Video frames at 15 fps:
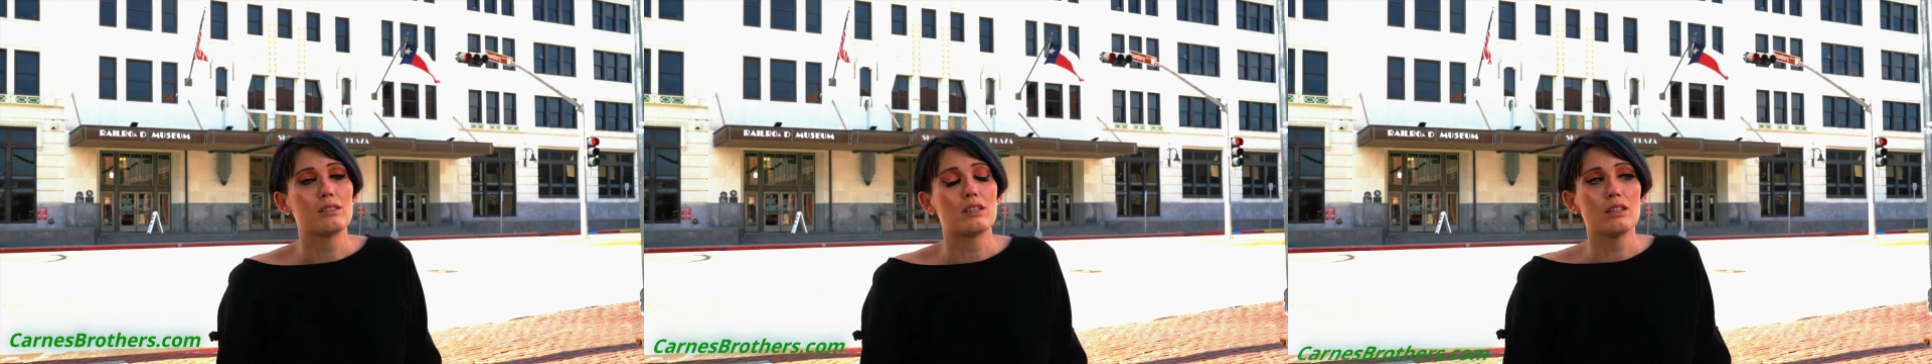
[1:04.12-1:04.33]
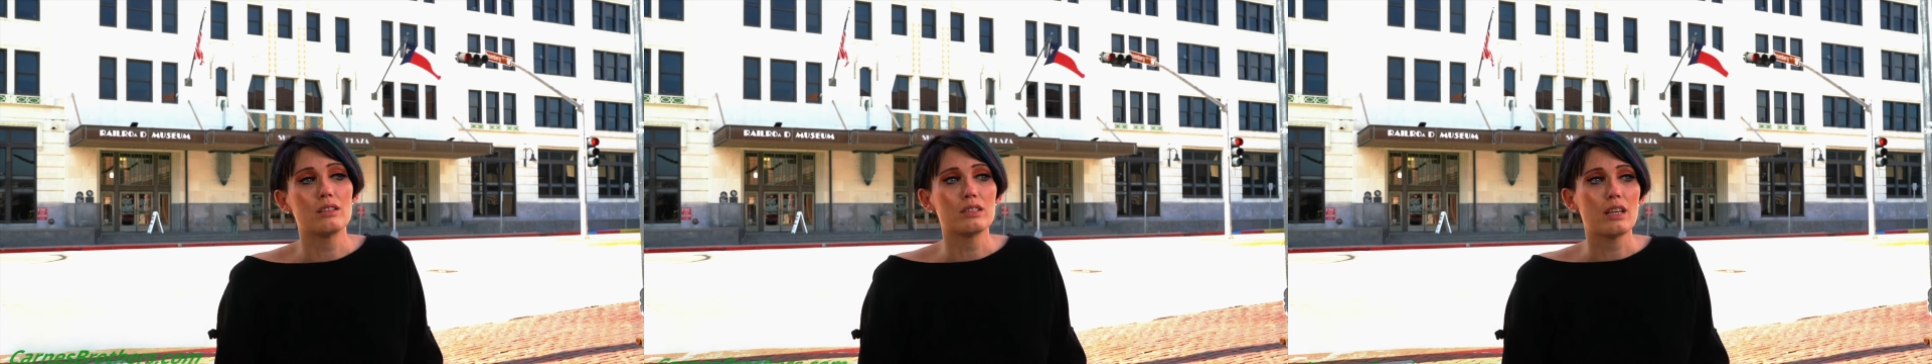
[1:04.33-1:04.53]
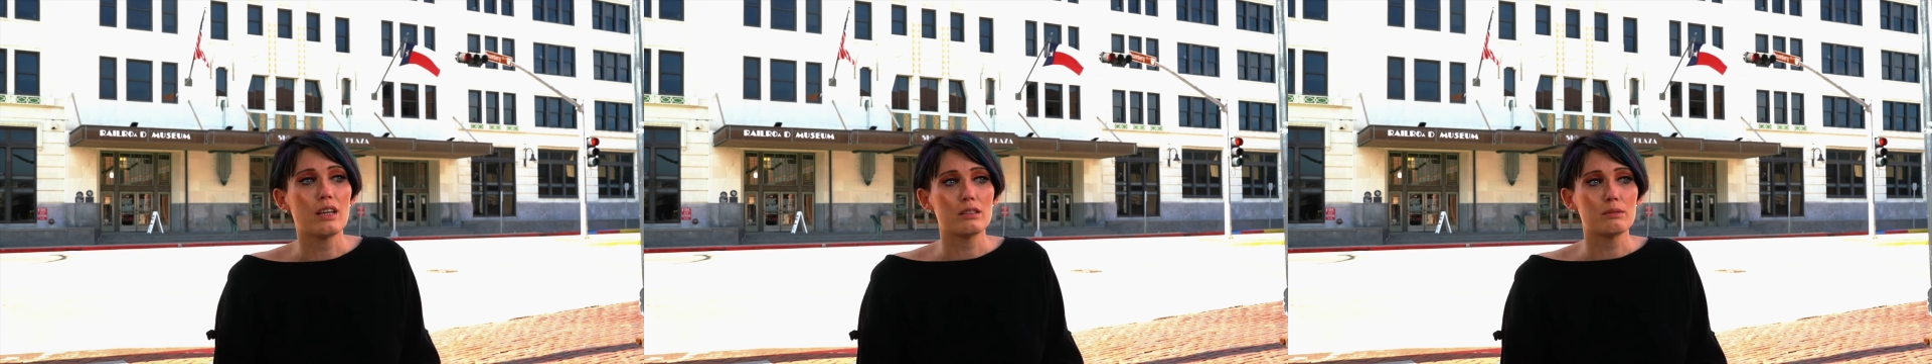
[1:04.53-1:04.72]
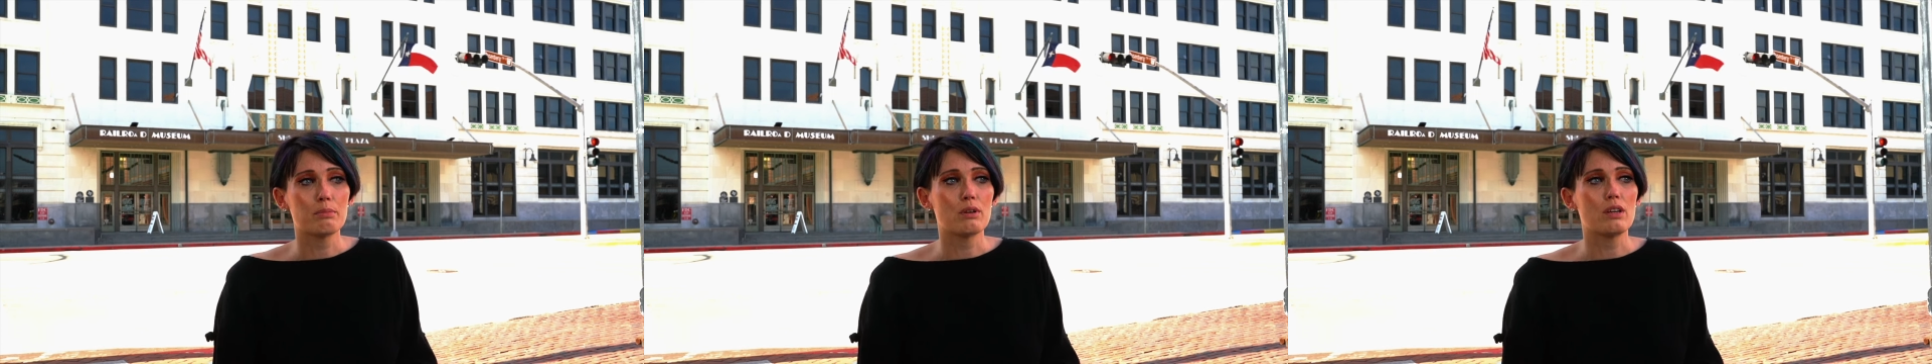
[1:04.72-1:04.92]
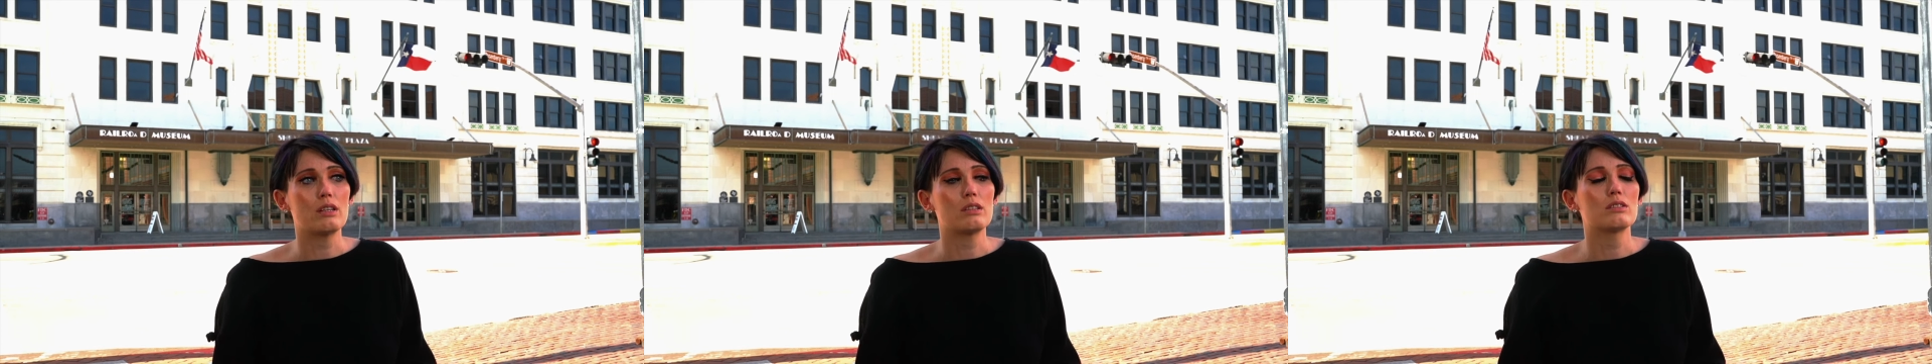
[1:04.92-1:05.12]
son's
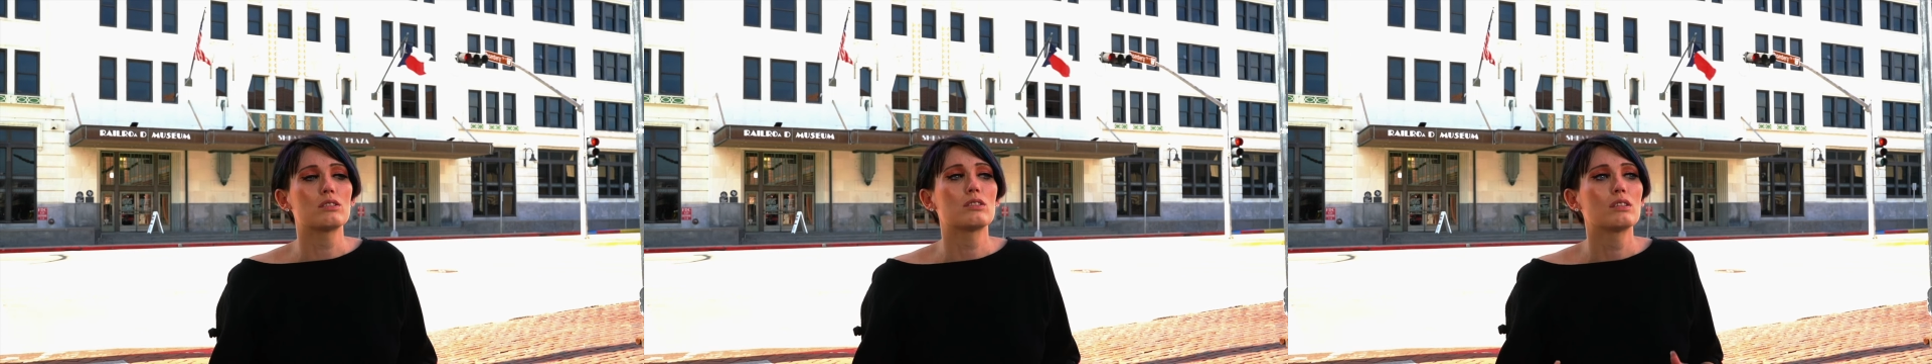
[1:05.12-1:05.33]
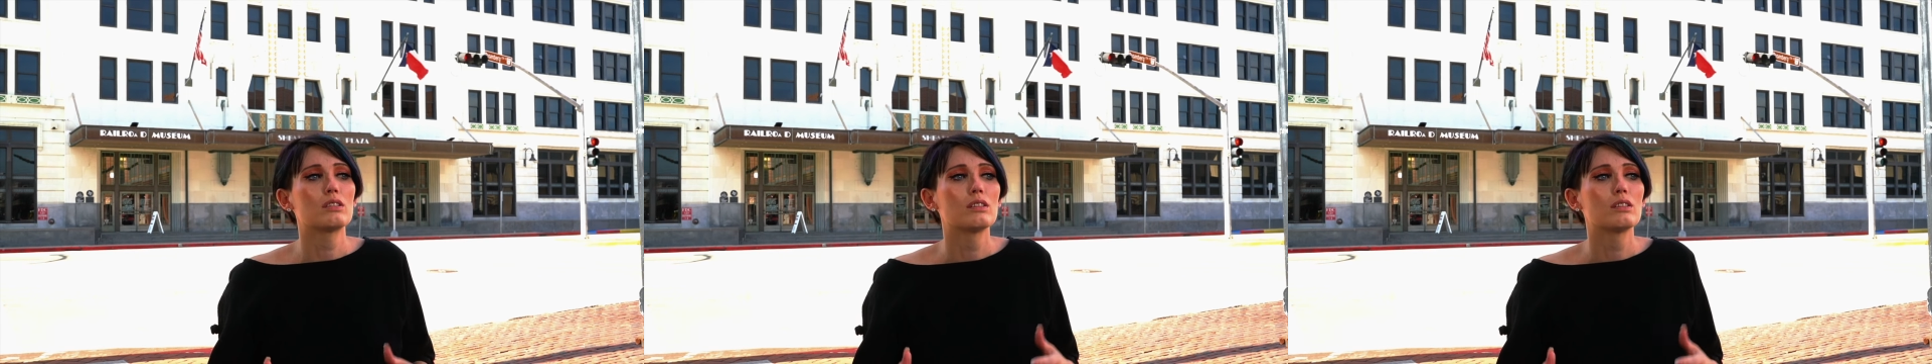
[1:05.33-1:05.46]
handprints?"